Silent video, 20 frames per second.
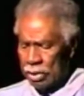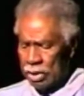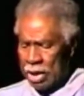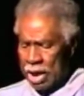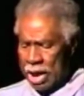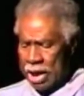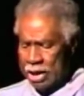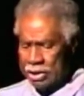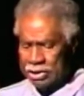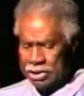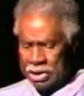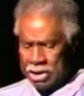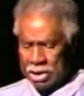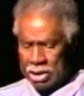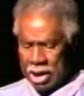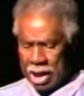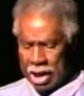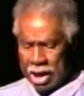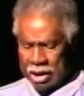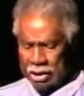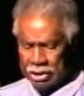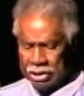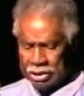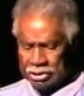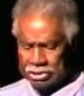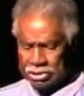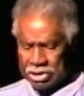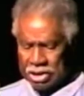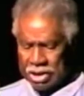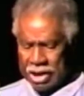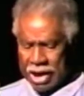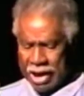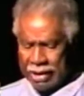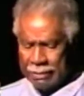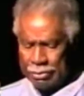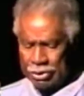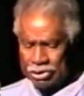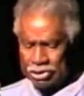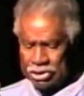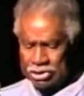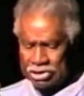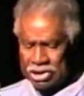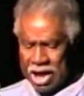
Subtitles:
Haiti and its inhabitants